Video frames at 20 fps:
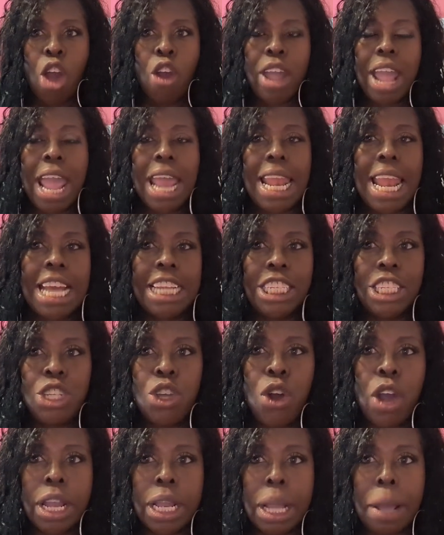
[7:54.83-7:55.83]
Okay, let's
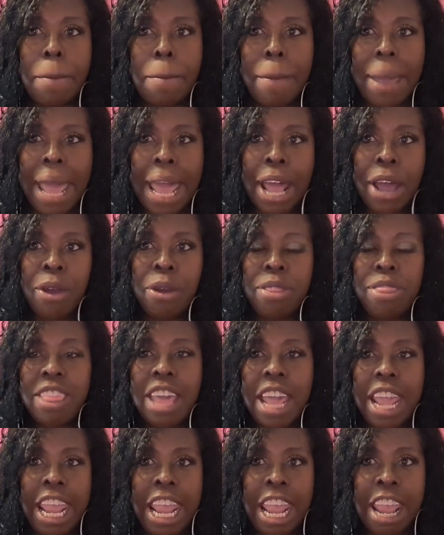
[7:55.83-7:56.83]
talk
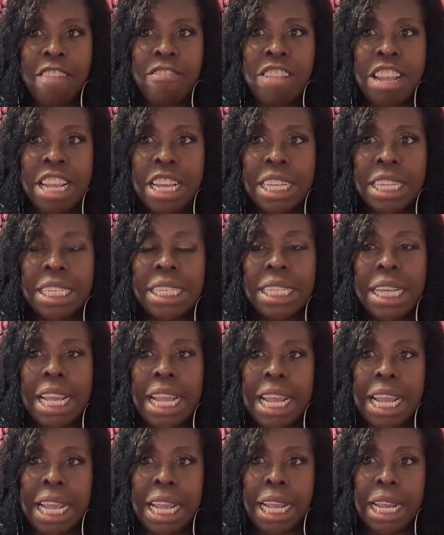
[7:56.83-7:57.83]
about the areas
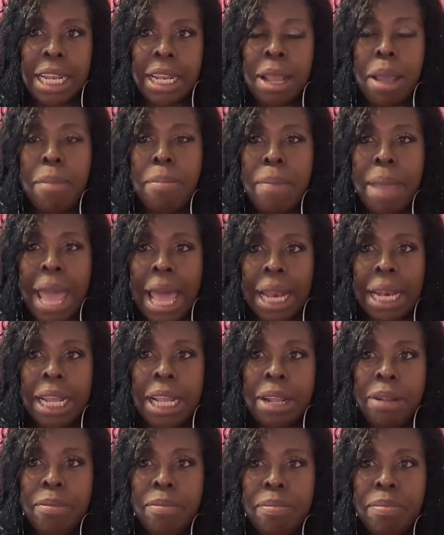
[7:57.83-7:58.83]
in
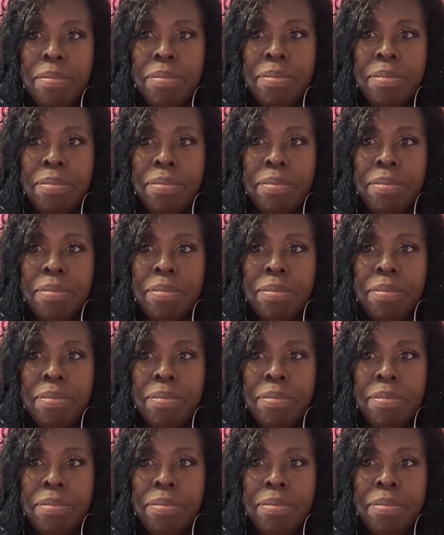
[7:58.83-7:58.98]
Bali.